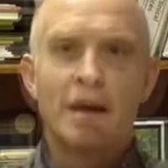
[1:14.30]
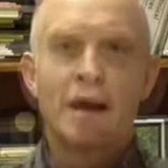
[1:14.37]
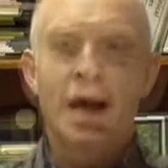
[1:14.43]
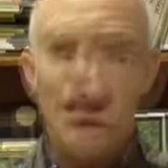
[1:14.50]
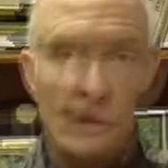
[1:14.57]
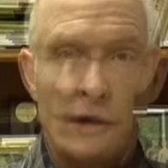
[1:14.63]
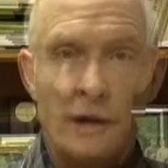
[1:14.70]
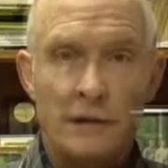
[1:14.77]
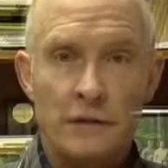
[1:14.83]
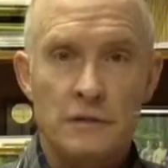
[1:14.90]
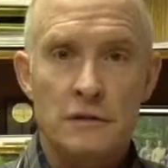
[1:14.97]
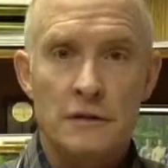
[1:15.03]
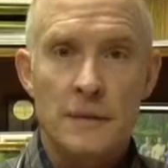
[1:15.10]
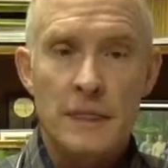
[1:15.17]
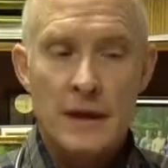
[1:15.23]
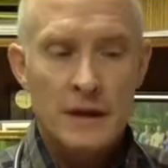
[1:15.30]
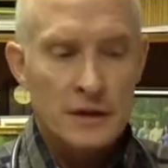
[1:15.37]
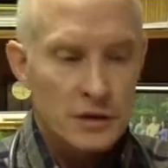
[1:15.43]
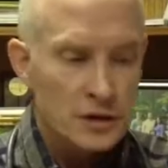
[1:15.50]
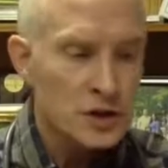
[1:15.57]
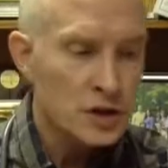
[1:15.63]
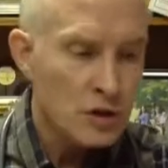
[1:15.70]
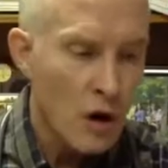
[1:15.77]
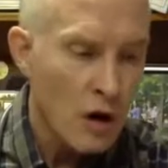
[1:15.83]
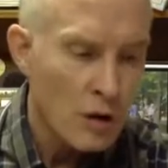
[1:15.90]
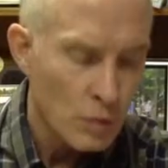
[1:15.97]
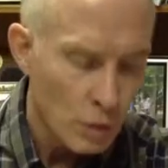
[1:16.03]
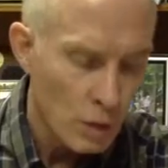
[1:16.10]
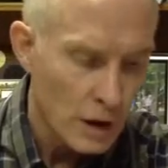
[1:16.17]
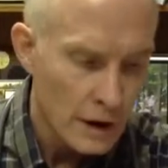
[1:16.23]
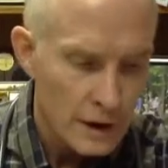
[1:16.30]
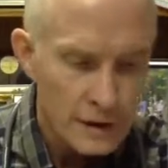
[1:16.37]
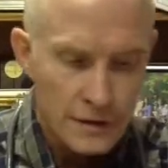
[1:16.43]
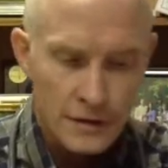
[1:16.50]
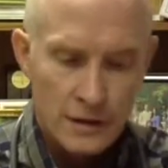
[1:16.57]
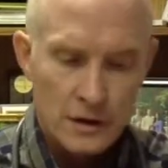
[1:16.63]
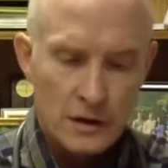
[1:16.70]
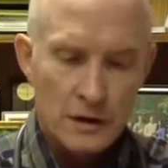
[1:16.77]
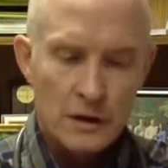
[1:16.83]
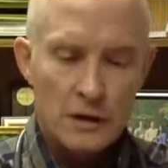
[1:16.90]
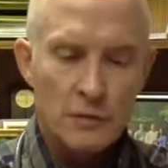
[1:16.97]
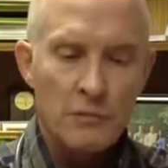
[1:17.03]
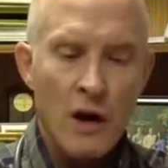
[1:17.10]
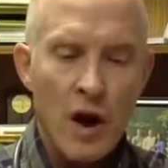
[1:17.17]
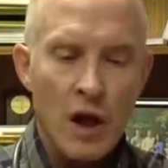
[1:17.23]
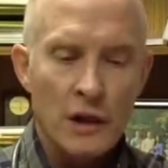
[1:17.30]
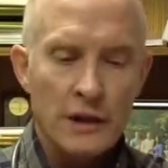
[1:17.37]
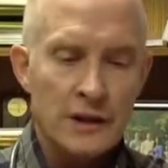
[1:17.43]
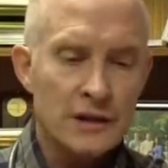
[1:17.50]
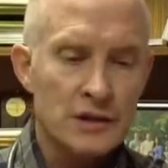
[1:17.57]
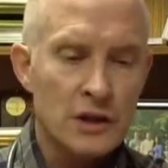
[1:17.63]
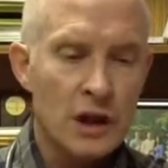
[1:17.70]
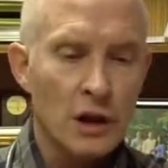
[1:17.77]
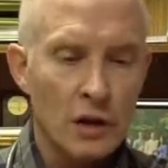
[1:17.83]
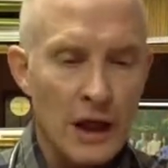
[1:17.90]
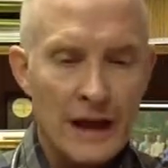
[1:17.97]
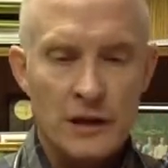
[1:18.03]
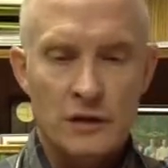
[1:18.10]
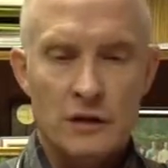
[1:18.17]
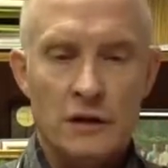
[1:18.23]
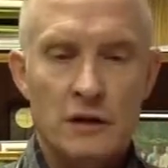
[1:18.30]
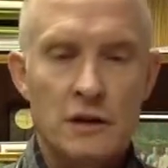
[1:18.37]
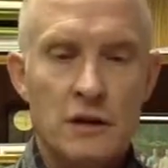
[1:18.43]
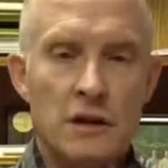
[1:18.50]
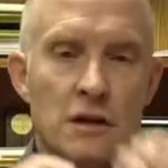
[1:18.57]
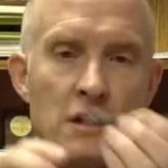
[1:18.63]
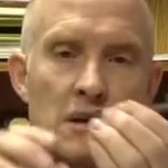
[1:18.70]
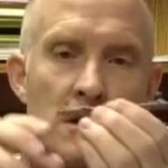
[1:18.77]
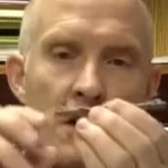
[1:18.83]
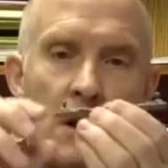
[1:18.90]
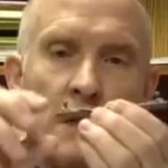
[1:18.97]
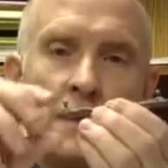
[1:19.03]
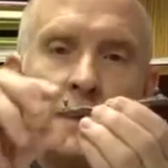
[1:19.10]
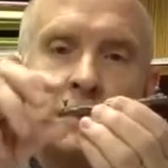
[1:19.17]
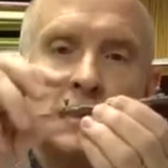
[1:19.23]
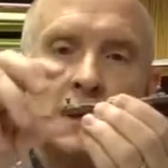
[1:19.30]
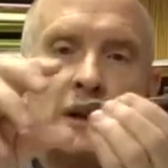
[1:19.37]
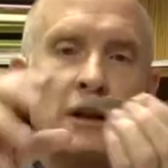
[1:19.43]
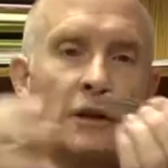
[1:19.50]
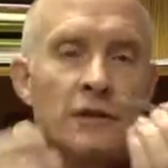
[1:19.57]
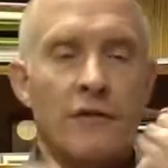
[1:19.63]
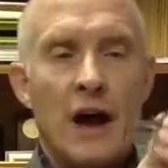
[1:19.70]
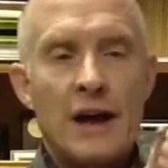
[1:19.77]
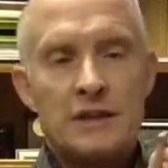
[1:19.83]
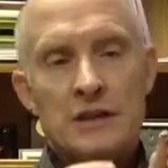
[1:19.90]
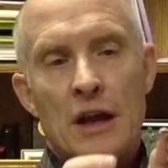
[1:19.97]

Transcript: Um, to start with, the pollen is collected on this little device.